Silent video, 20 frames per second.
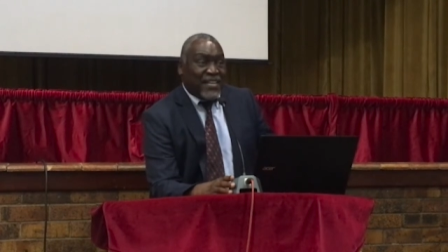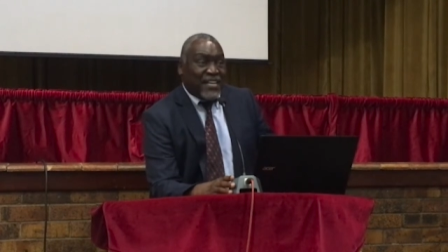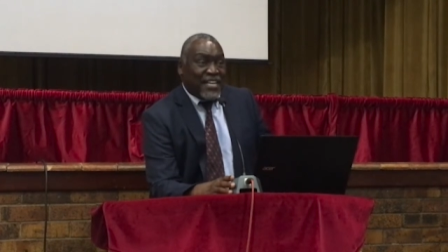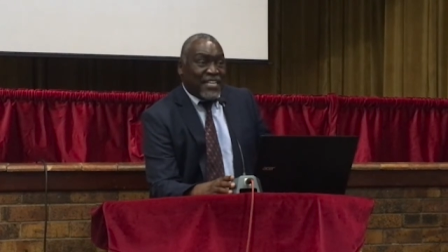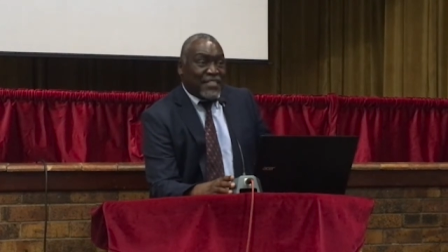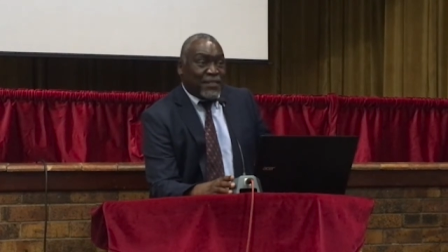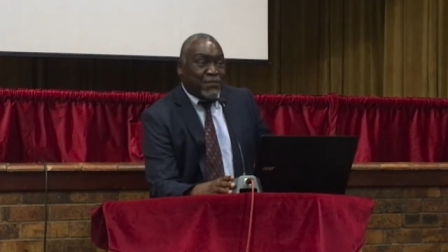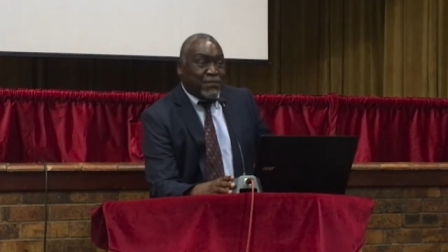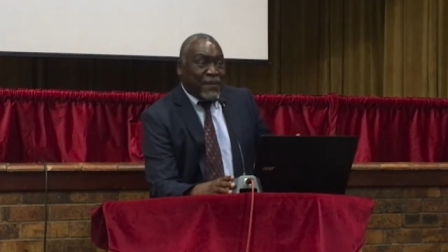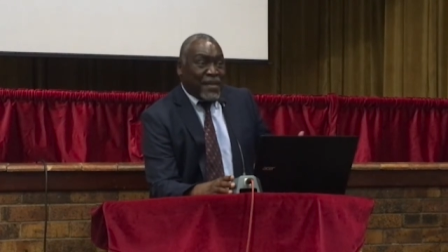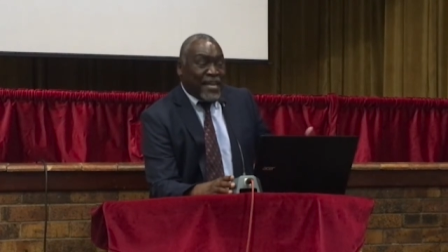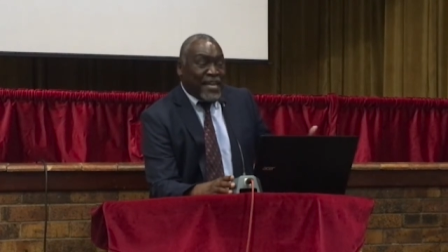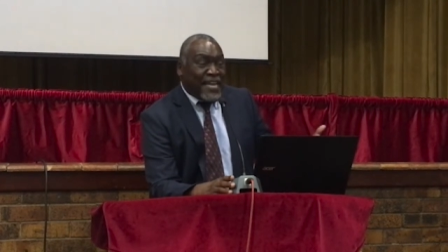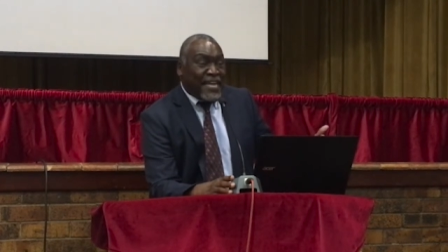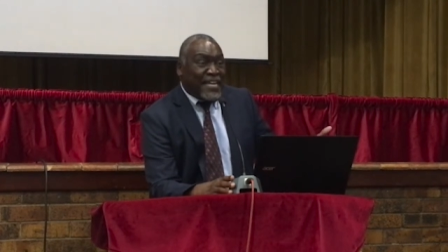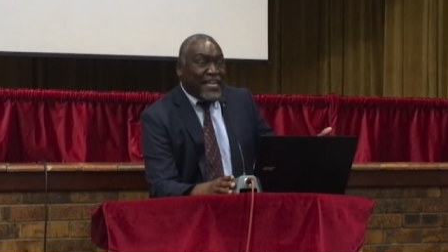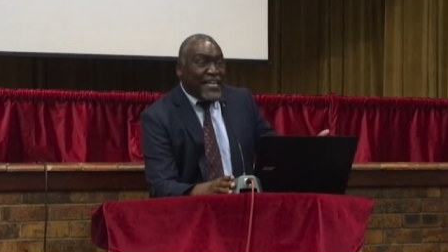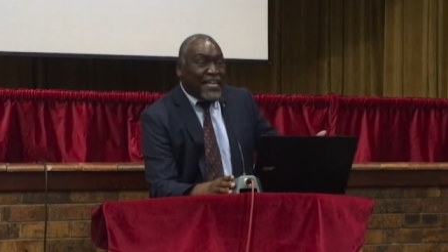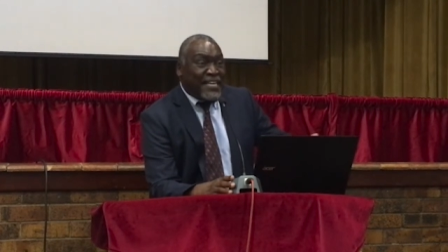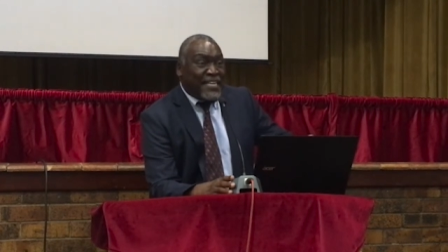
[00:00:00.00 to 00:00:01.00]
as
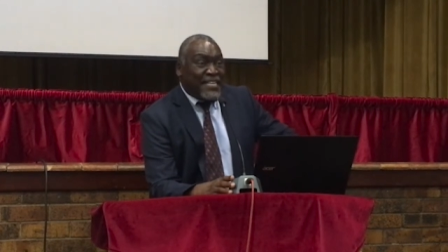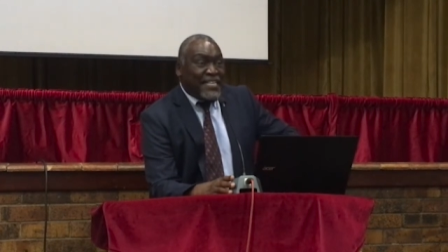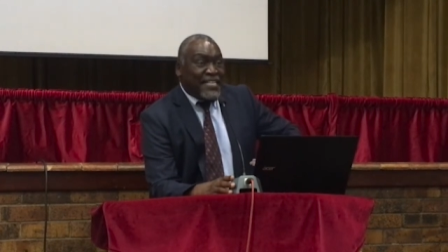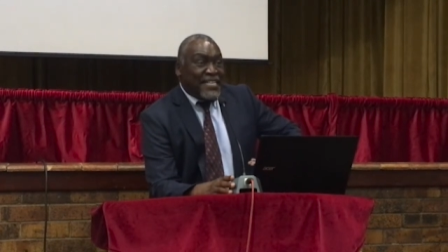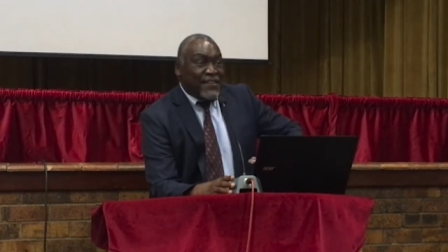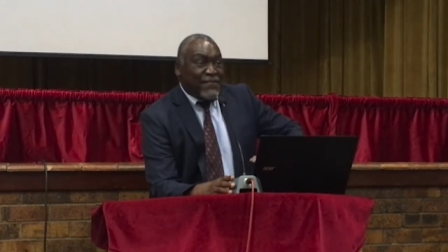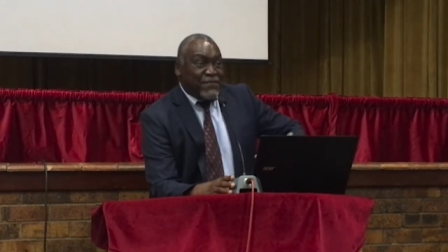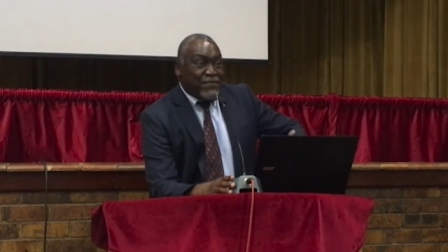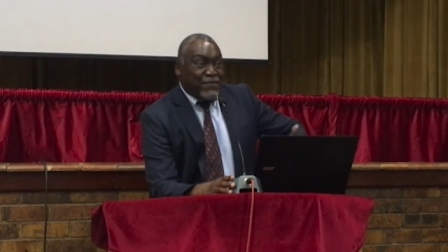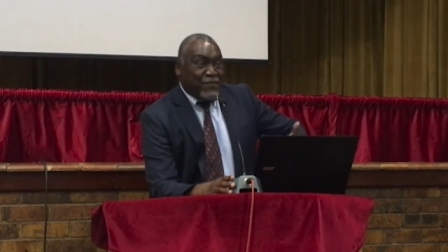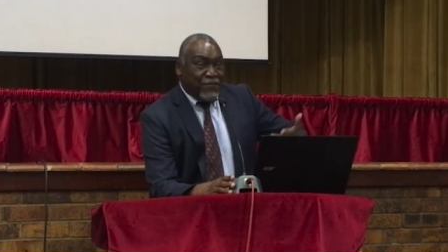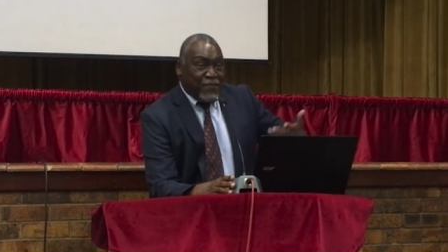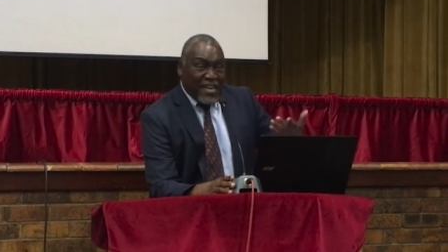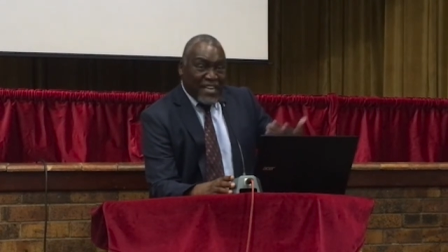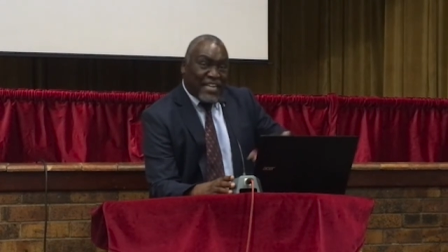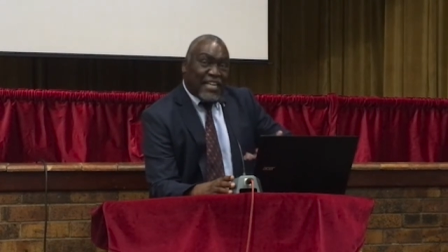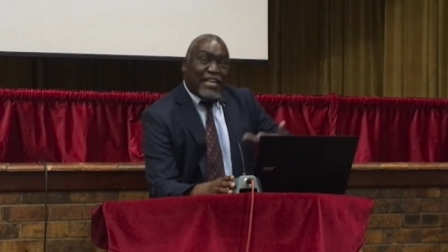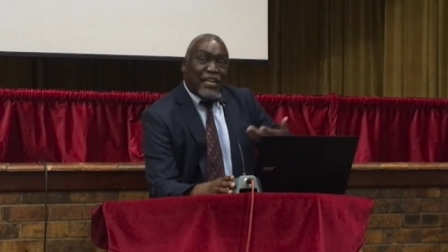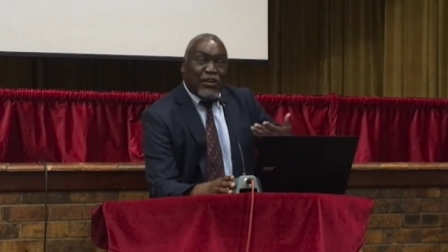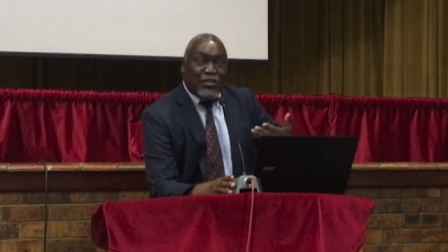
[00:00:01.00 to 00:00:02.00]
being
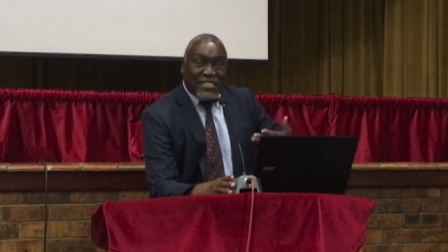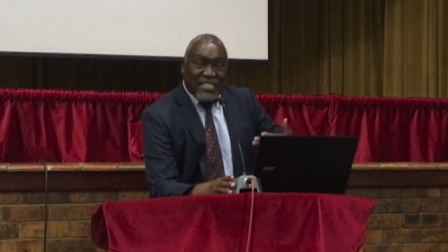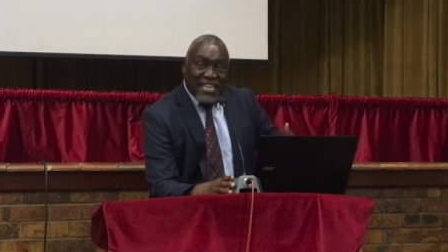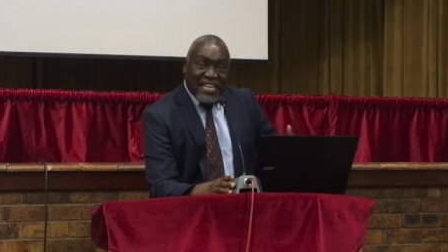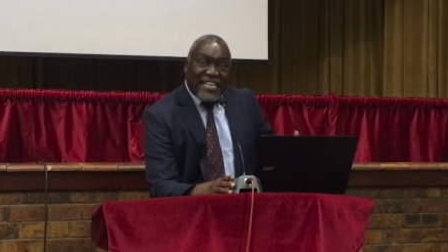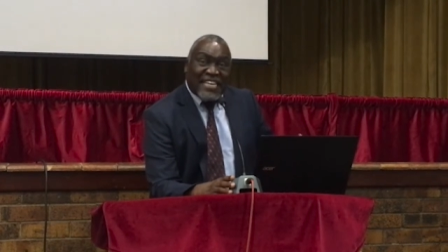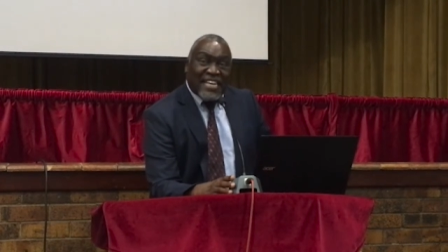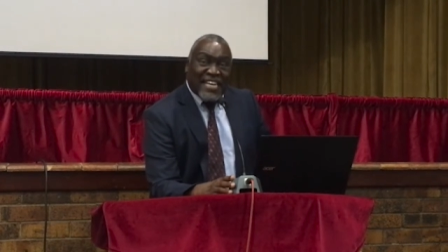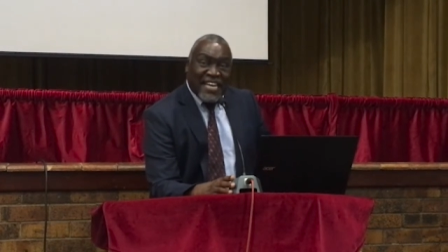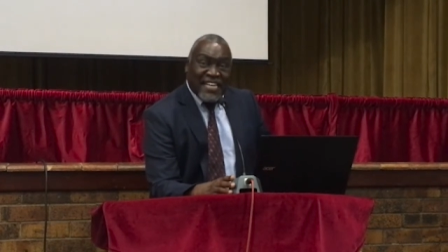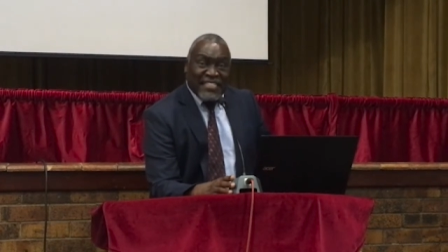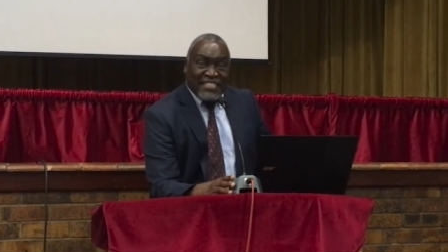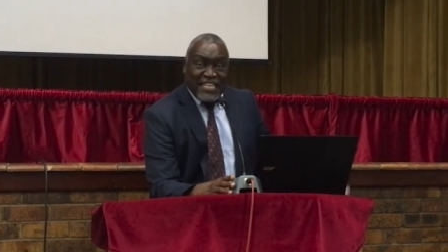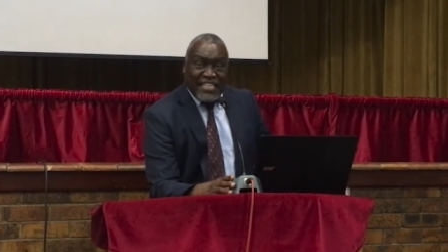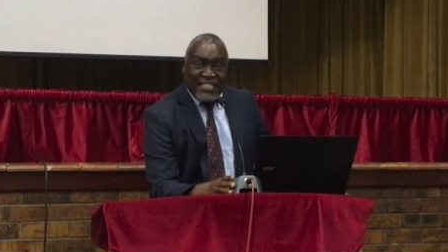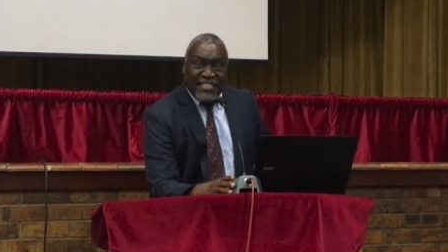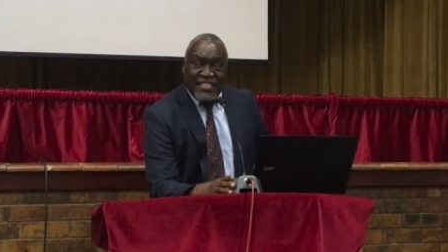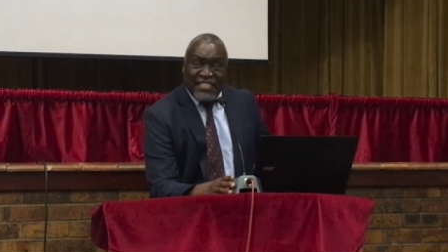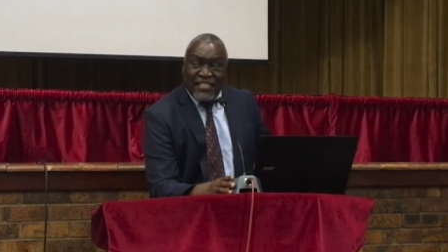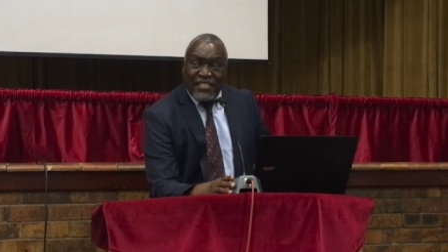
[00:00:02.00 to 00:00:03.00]
very closely
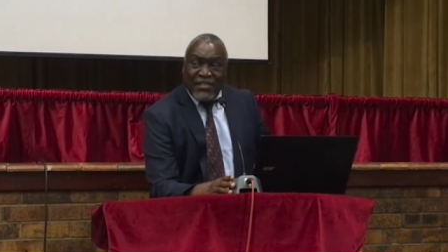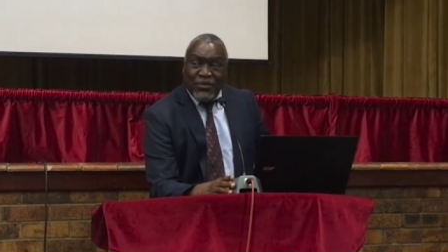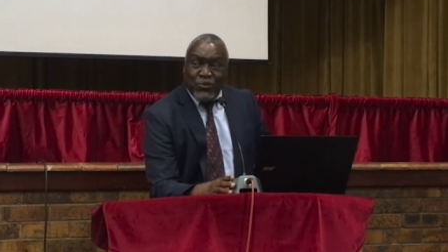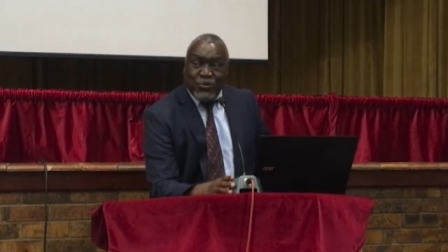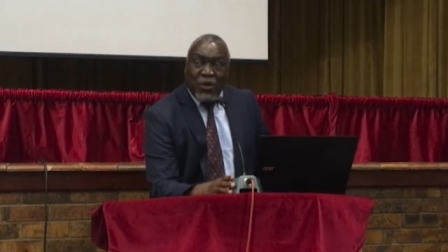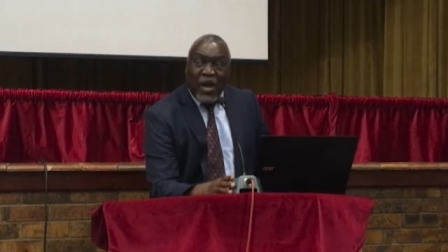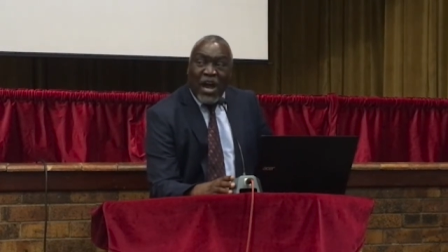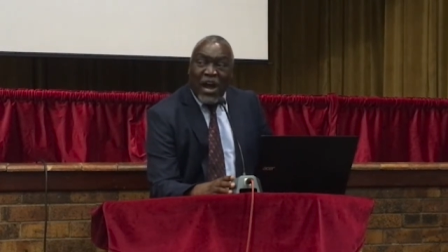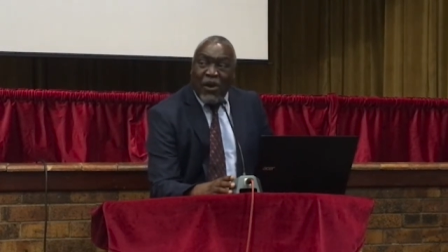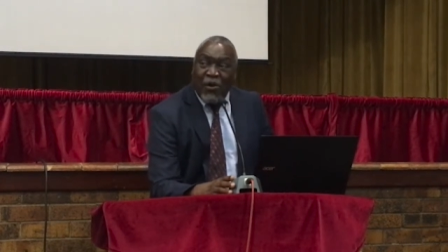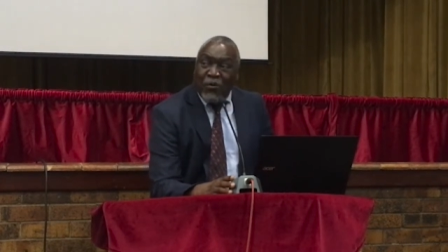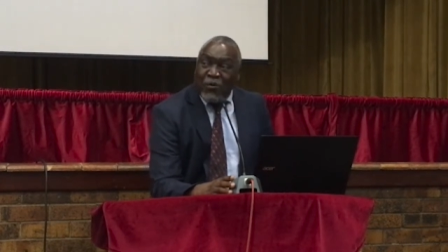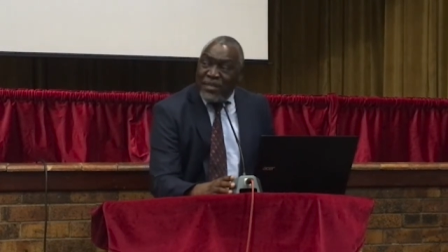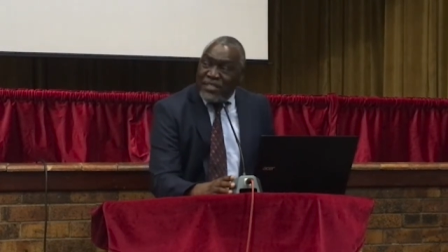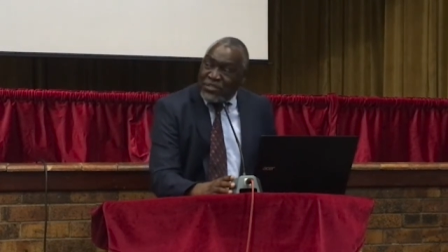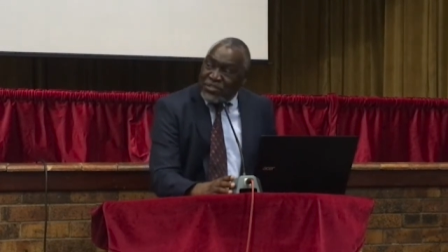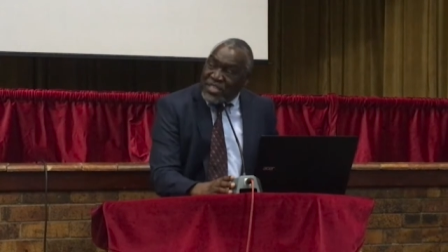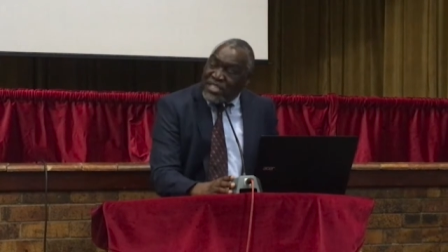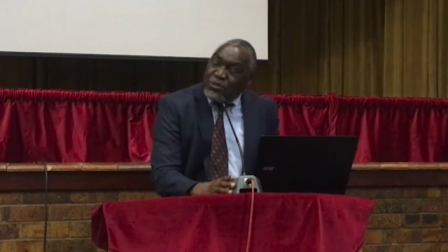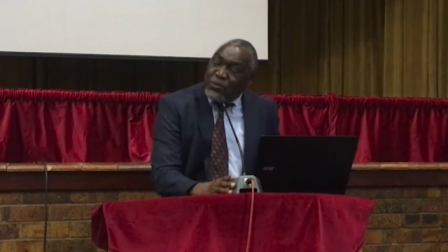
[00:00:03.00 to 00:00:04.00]
related to how
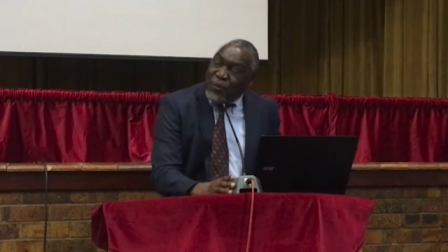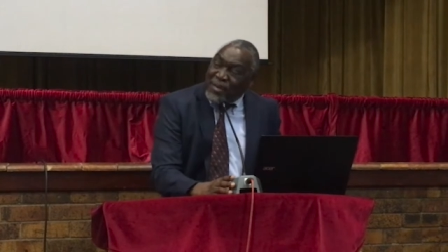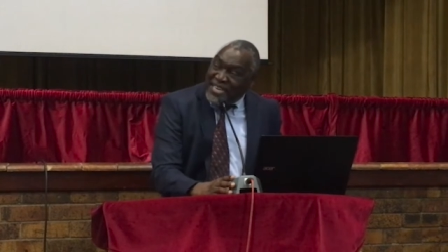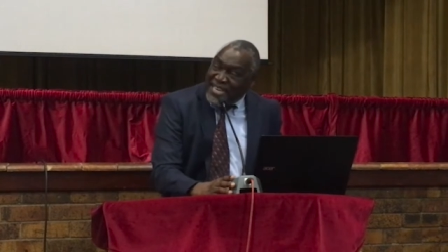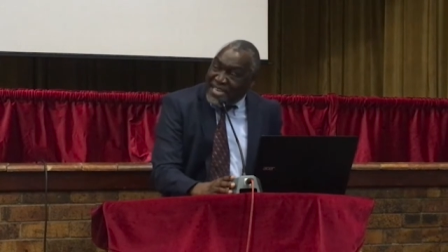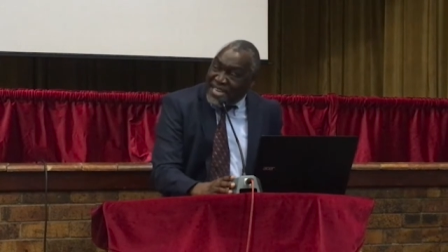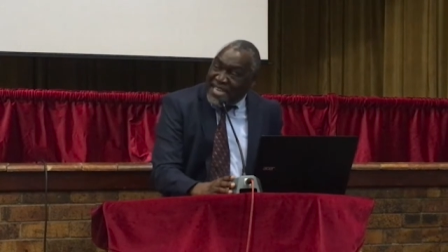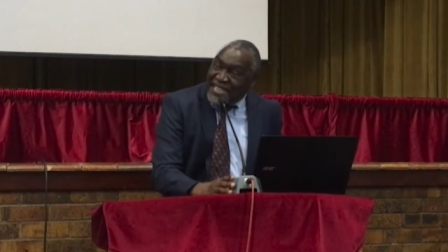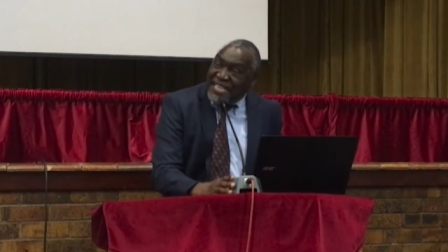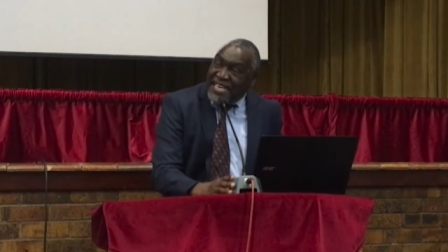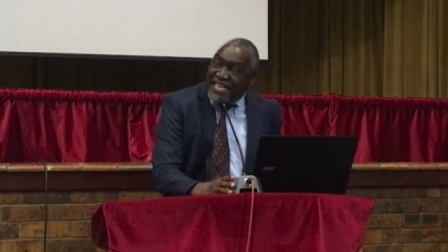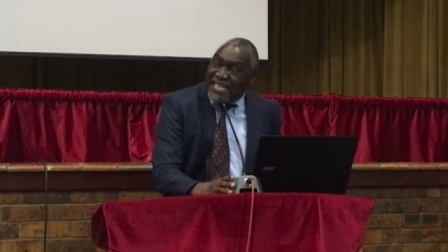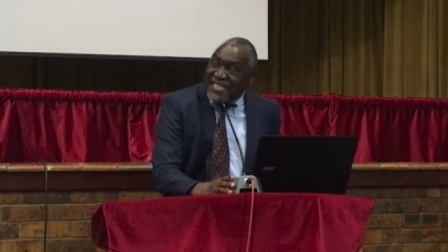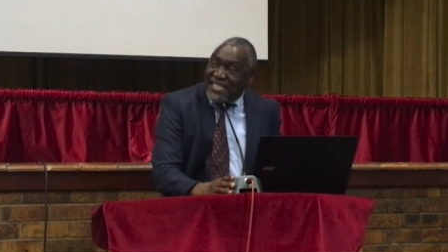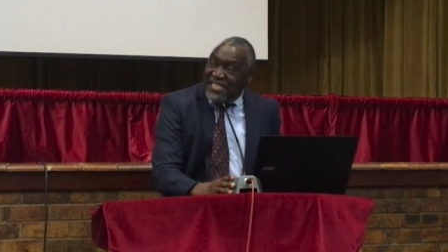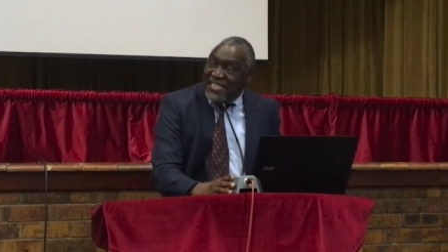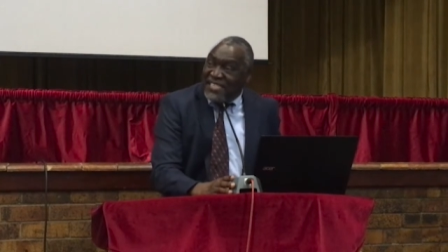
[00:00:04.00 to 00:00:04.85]
we treat one another.